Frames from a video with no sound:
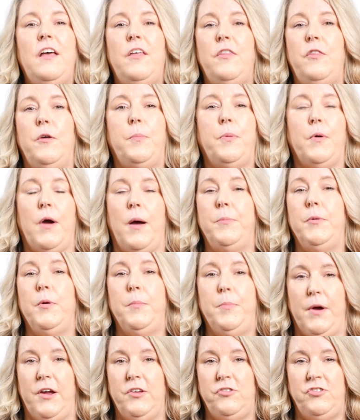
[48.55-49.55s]
the proper
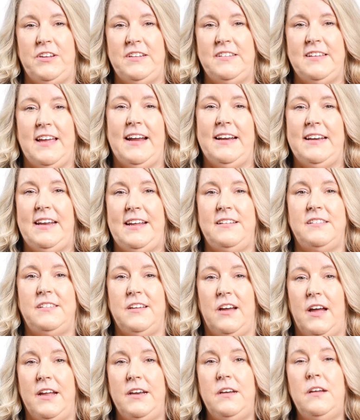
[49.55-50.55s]
brushing technique
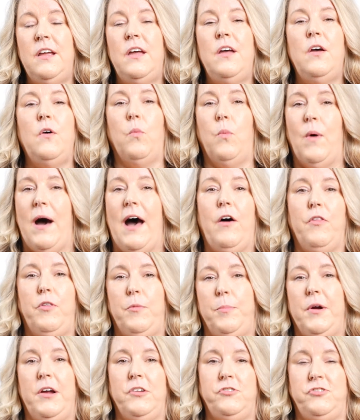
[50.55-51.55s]
done while
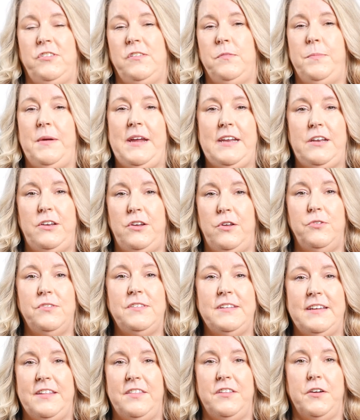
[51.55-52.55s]
the brush is being
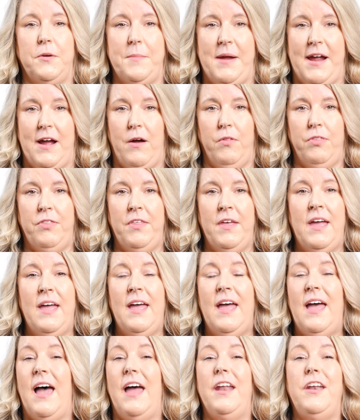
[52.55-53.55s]
used in their mouth.
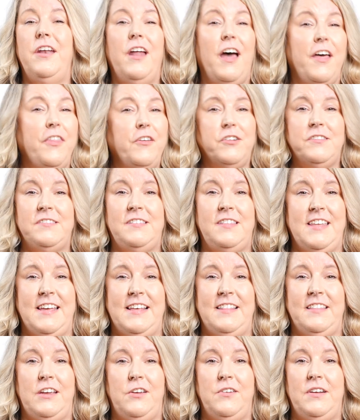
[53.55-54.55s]
Another
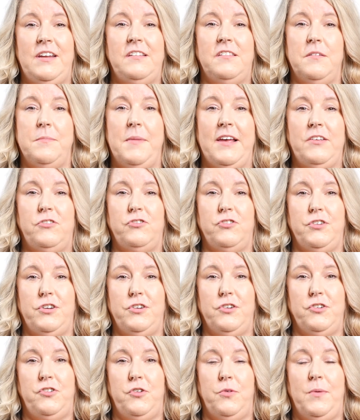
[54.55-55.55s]
thing that you need to make sure
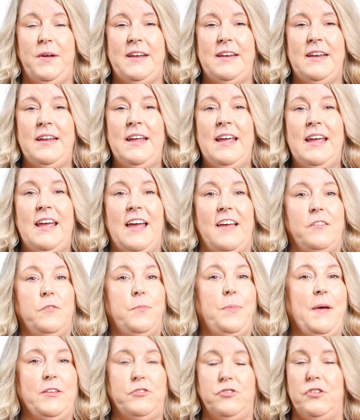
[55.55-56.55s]
you're doing,
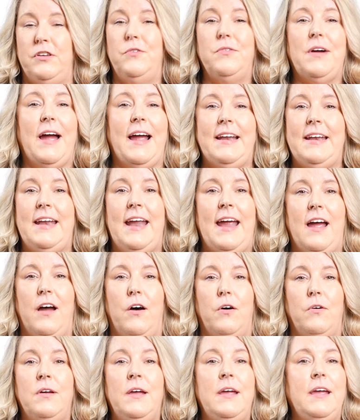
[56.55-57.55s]
especially right
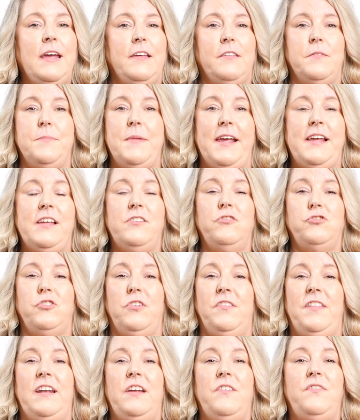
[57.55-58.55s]
now, is making
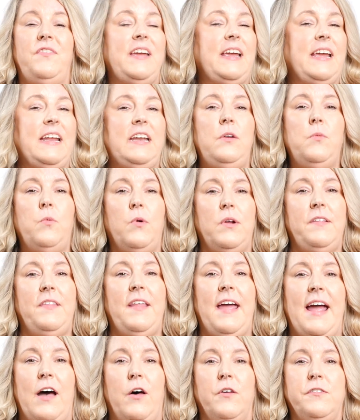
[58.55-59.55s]
sure that if anyone in
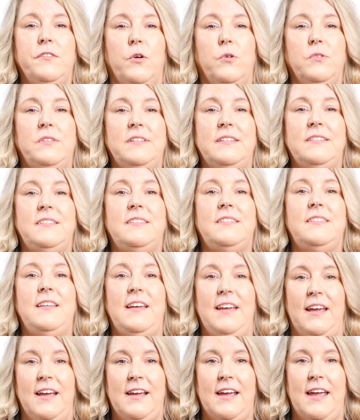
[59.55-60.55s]
the household is
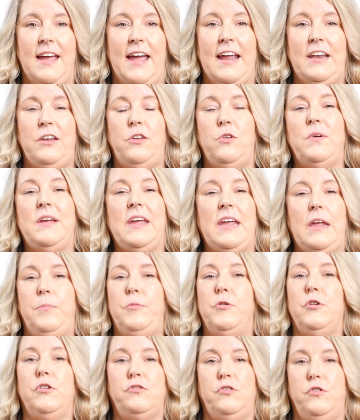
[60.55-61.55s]
sick and you
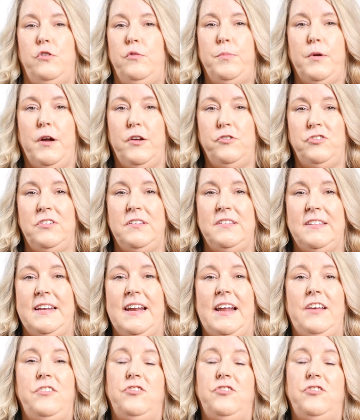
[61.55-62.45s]
keep your toothbrushes in a